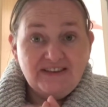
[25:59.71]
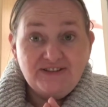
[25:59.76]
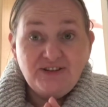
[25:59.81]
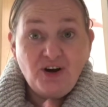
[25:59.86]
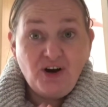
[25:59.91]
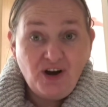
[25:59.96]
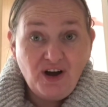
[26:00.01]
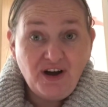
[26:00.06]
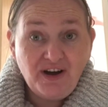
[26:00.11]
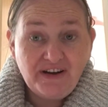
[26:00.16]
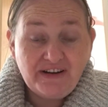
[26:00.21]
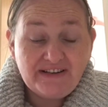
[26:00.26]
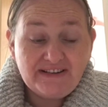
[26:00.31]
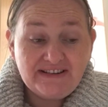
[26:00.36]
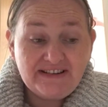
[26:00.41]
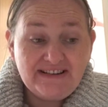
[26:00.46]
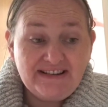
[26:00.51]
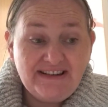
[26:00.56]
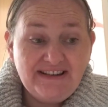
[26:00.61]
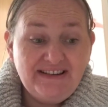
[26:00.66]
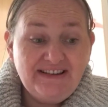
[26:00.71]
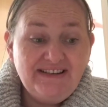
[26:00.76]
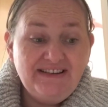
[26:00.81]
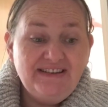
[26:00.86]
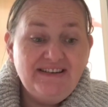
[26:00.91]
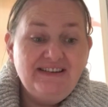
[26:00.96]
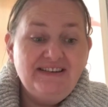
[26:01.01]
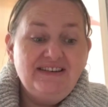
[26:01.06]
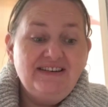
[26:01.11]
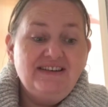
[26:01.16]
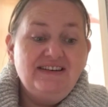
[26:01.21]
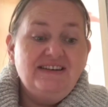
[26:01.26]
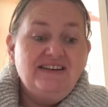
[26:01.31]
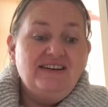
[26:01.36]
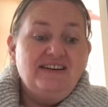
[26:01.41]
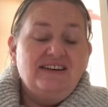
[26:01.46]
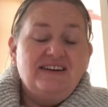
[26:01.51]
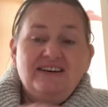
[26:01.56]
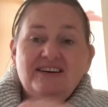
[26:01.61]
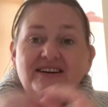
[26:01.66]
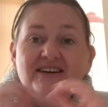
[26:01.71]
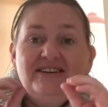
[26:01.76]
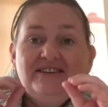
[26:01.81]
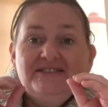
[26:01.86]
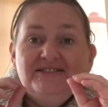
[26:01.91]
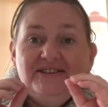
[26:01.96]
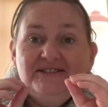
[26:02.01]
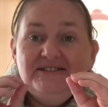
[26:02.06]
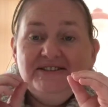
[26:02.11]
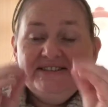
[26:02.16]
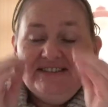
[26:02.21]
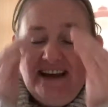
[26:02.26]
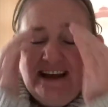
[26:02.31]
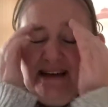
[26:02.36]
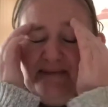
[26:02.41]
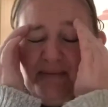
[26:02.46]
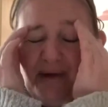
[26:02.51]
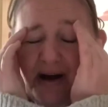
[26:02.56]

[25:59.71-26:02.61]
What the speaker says: not hers. So to save